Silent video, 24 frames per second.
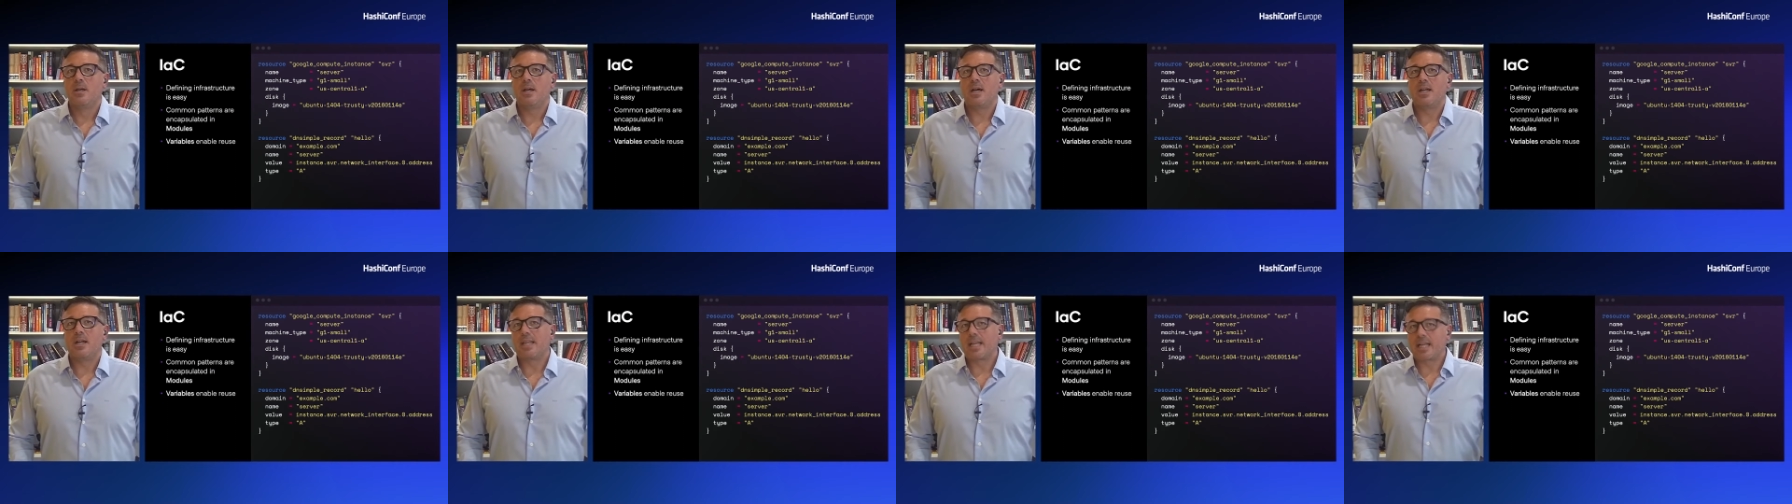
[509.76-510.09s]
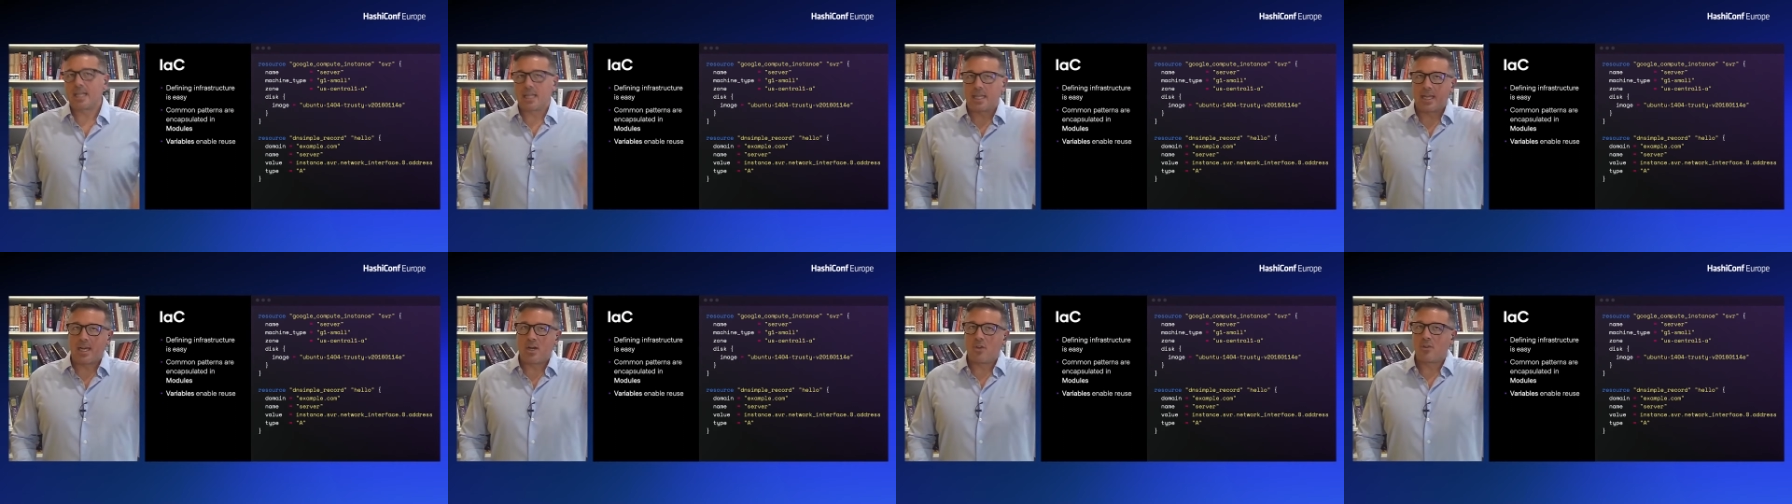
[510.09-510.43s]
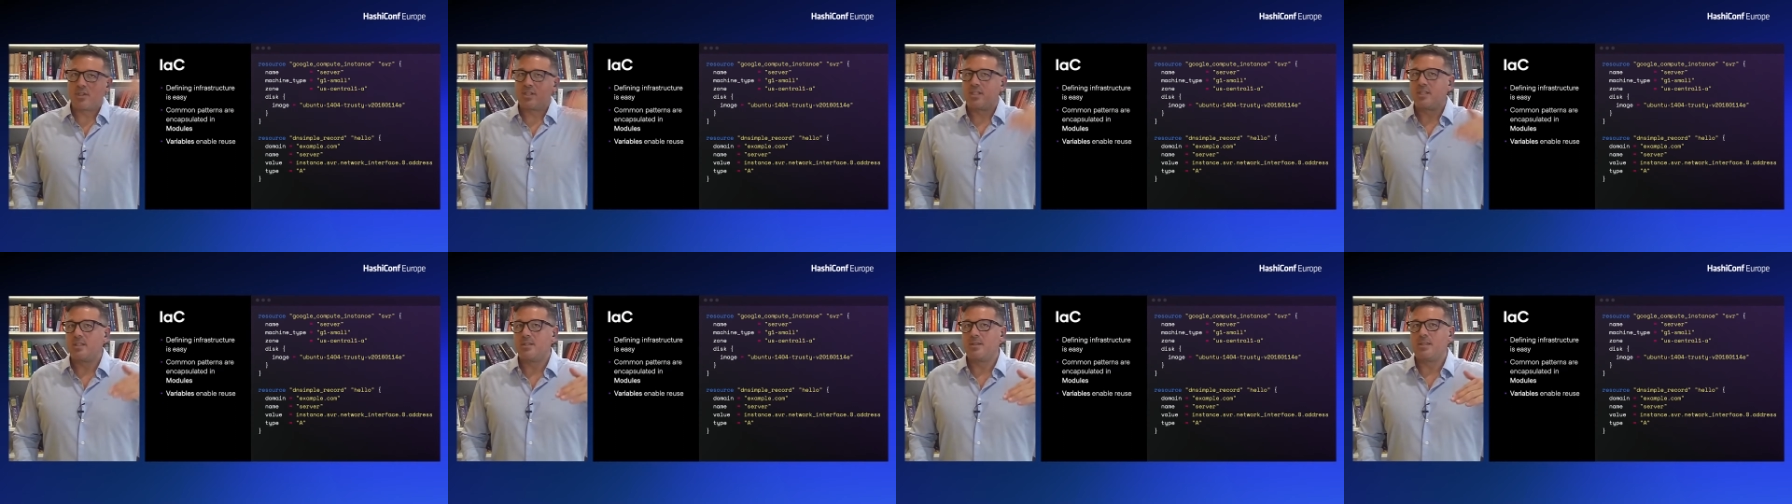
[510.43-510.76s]
uh, declare
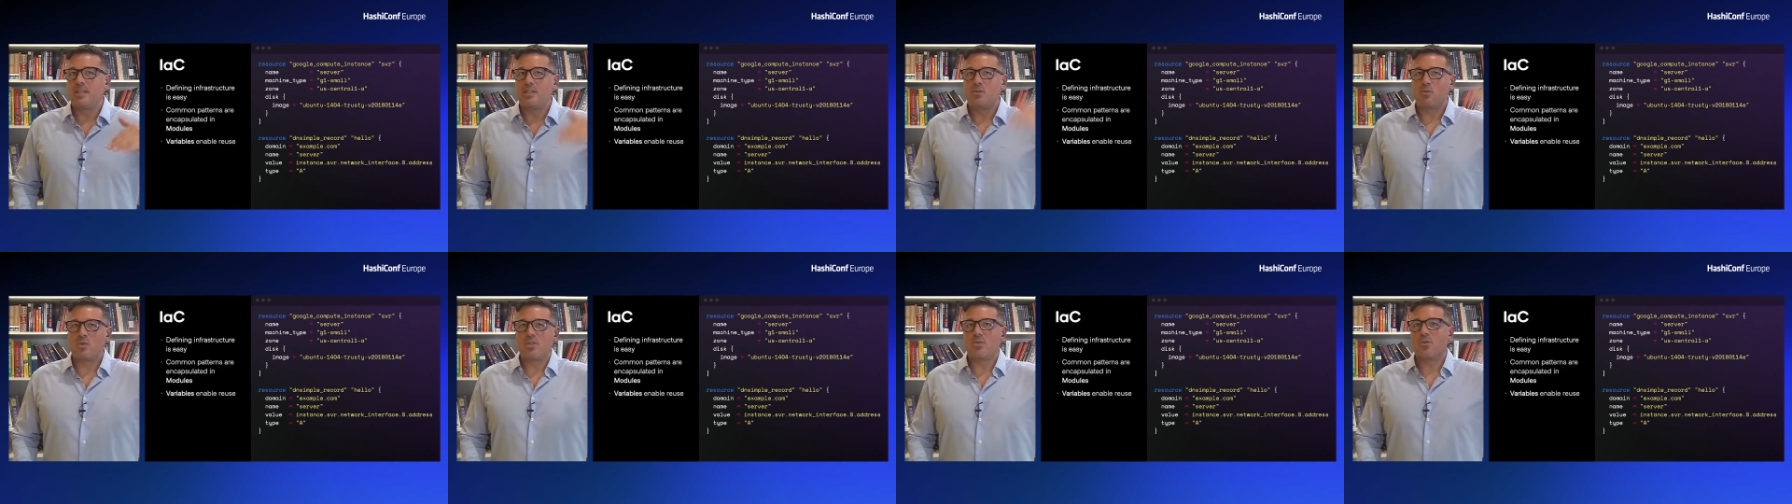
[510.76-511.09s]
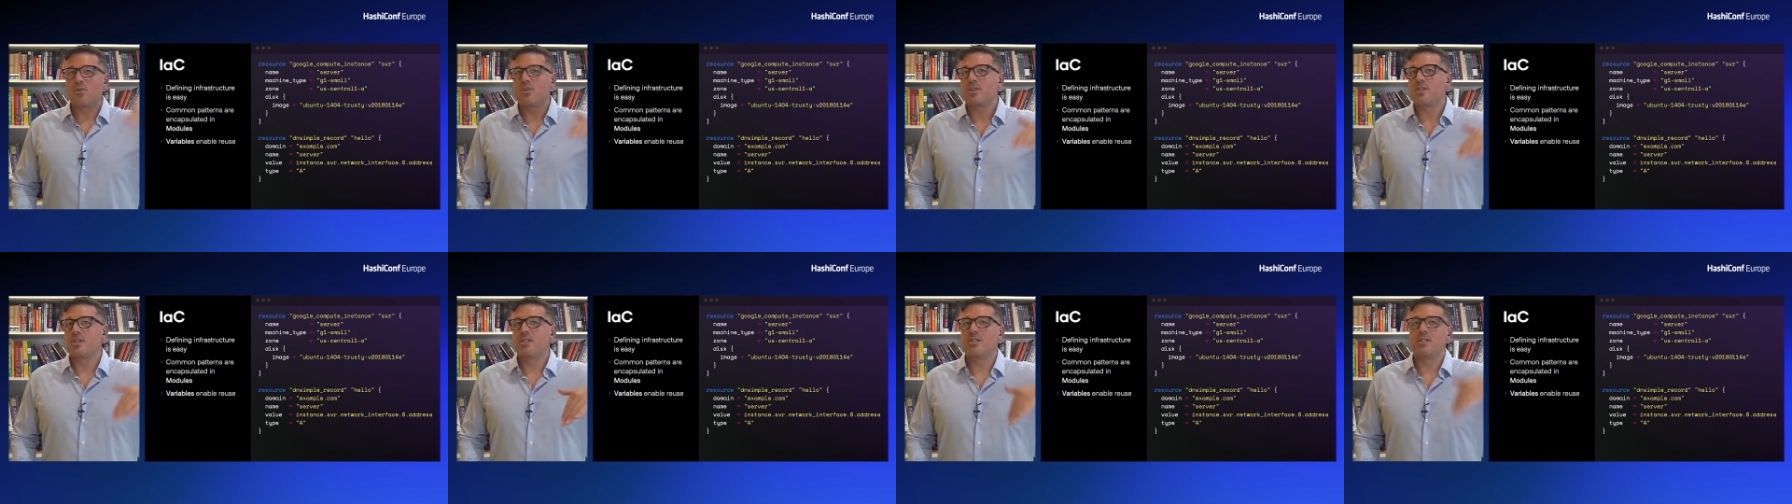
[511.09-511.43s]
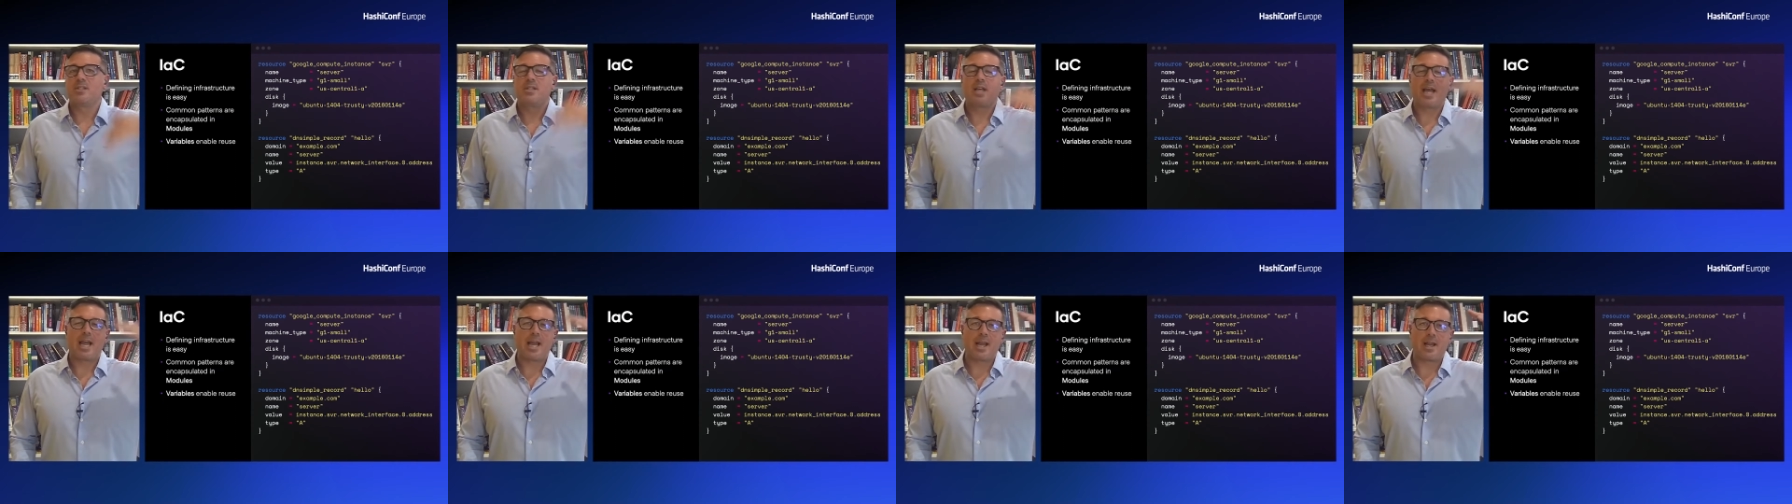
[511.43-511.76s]
these, these
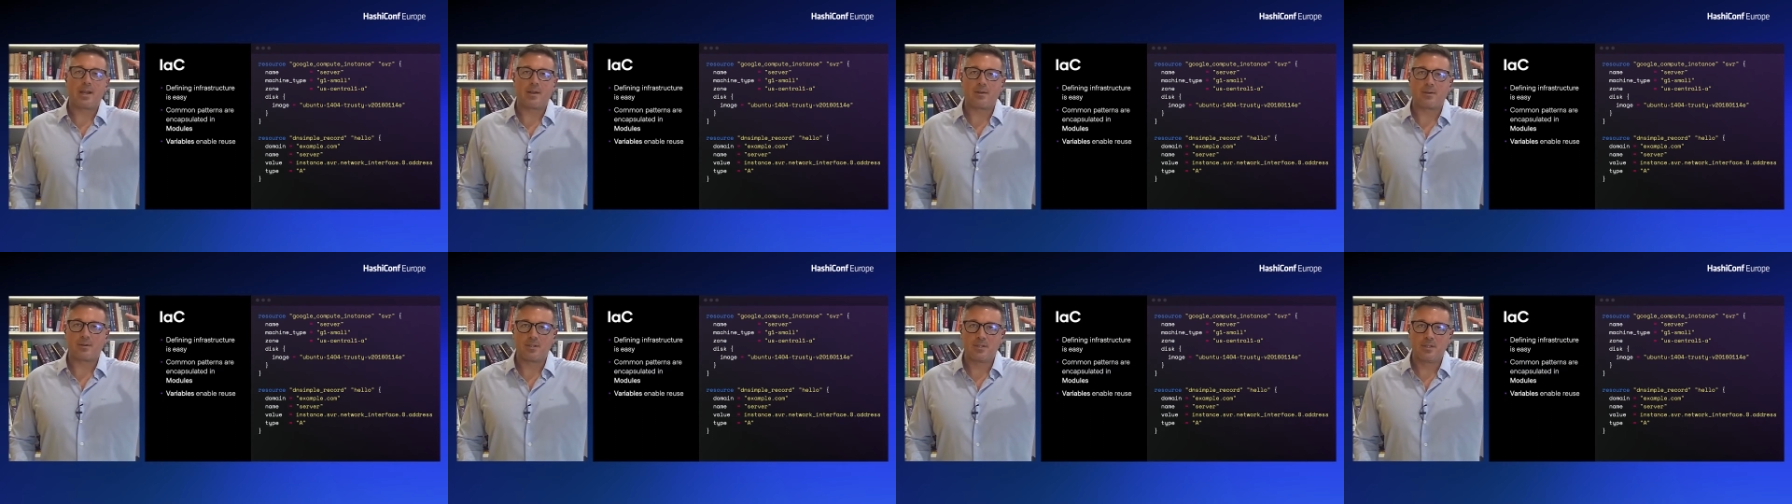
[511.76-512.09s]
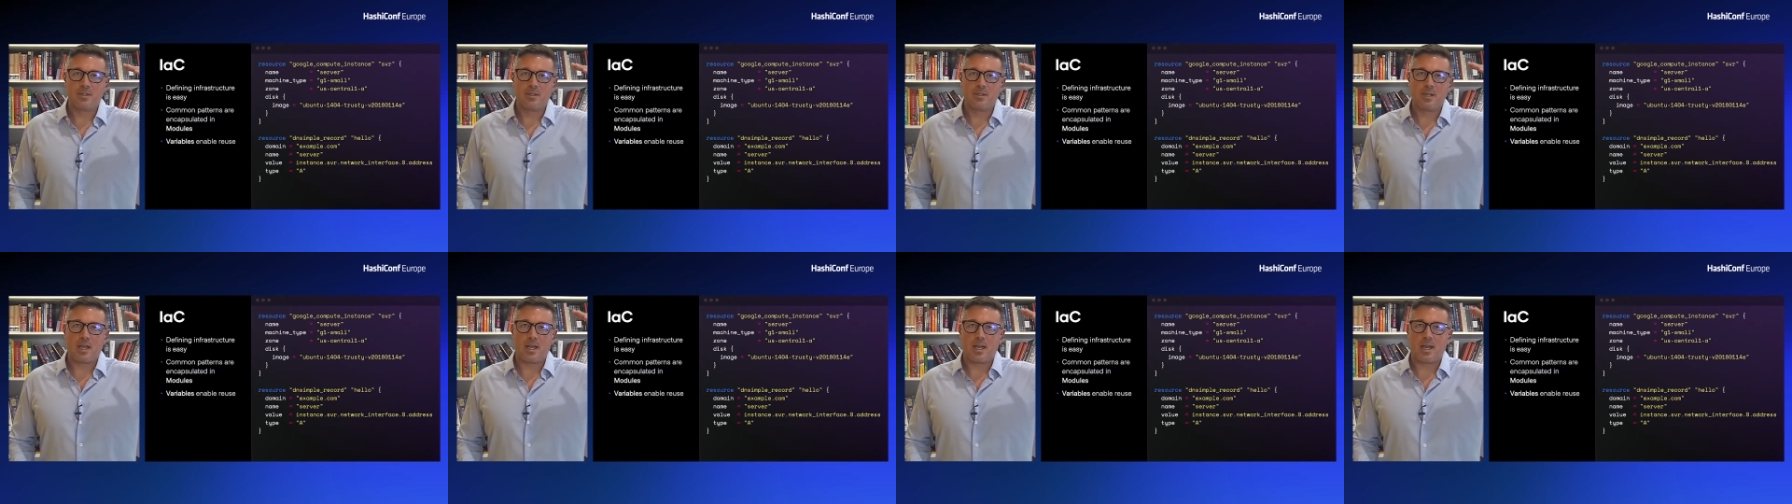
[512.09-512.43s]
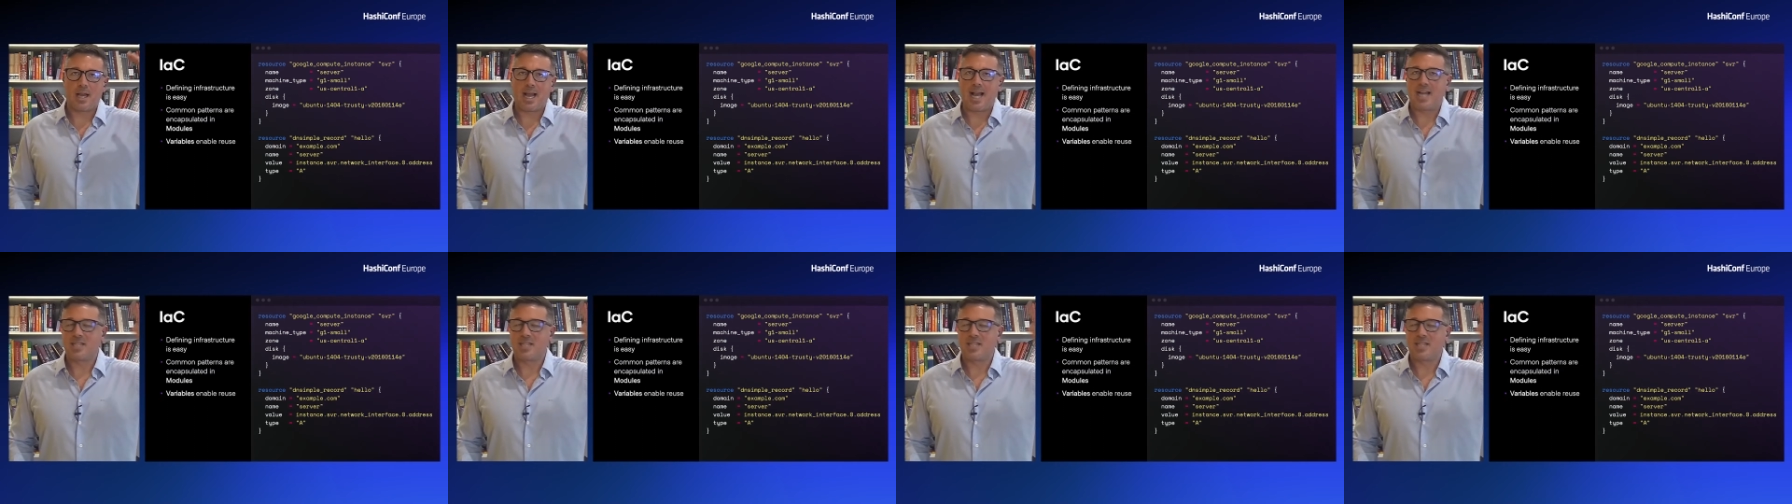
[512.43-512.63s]
resources and uh,